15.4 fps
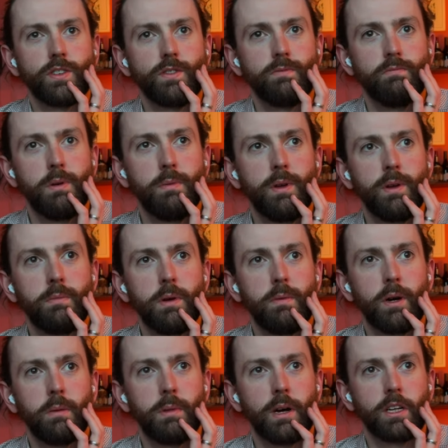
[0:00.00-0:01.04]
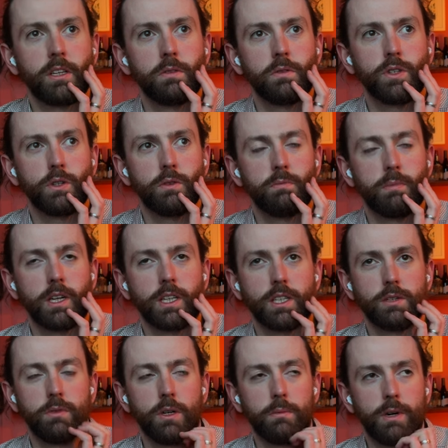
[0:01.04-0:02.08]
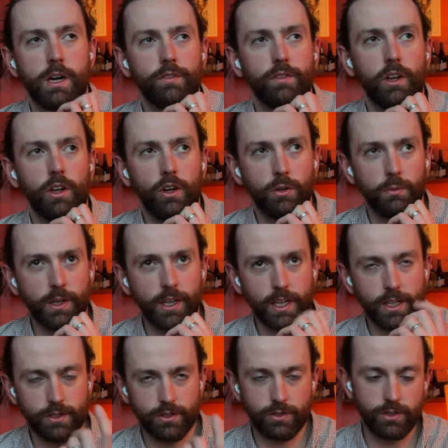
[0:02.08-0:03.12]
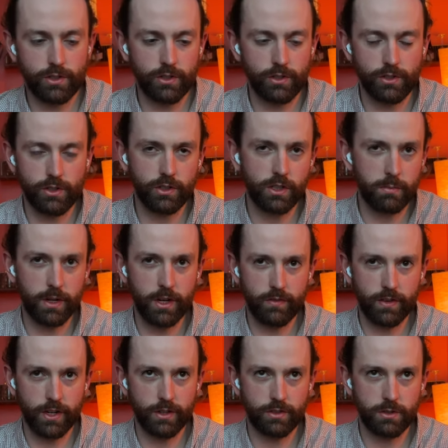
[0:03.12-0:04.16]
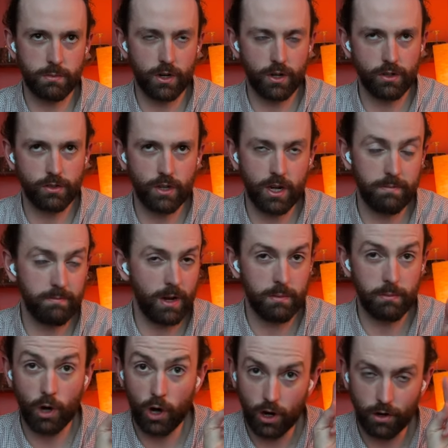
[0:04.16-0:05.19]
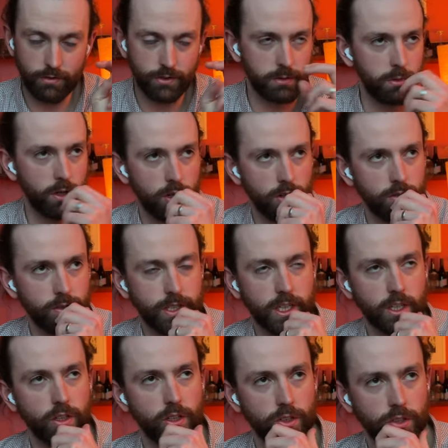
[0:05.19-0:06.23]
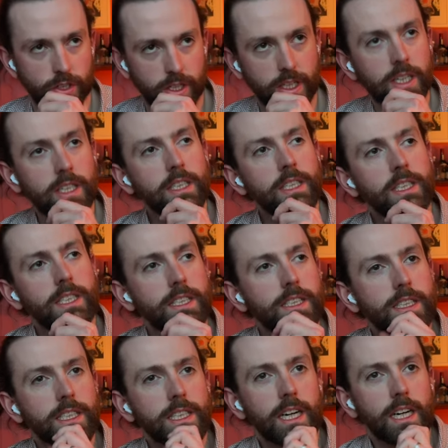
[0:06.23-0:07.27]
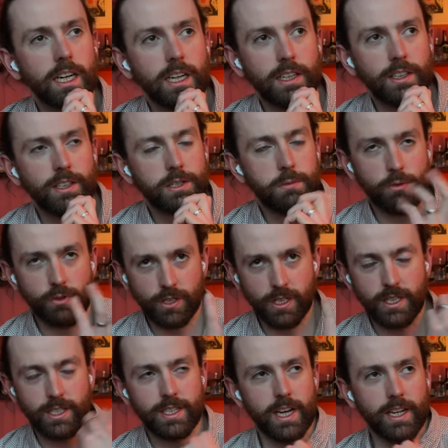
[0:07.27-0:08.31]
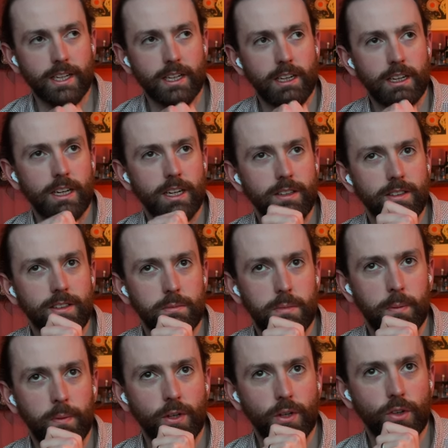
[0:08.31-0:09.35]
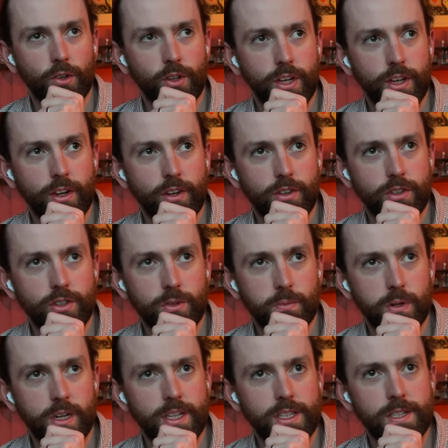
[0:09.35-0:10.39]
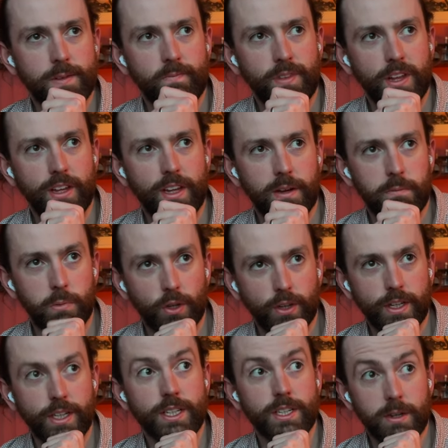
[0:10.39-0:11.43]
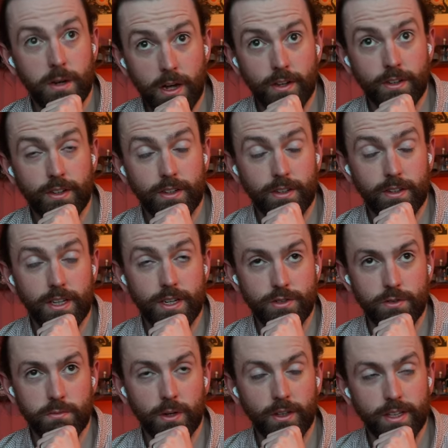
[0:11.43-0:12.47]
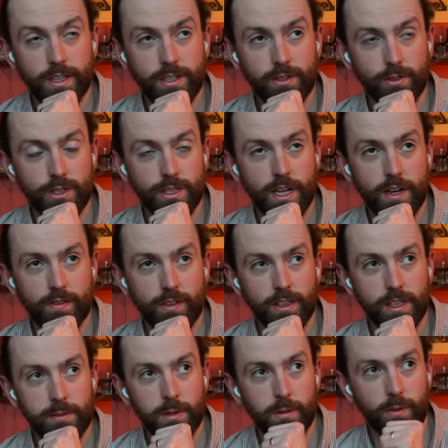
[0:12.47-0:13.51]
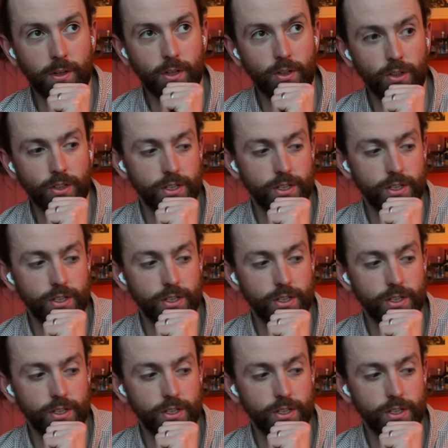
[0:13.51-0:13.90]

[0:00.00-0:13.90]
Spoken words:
Maybe I'll pick this one up after a long weekend. So there's not going to be any video tomorrow. I'm off tomorrow. I'm taking a holiday. I suppose it is technically a public holiday anyhow in some ways. And then Monday is... Easter Monday, so it's definitely a public holiday.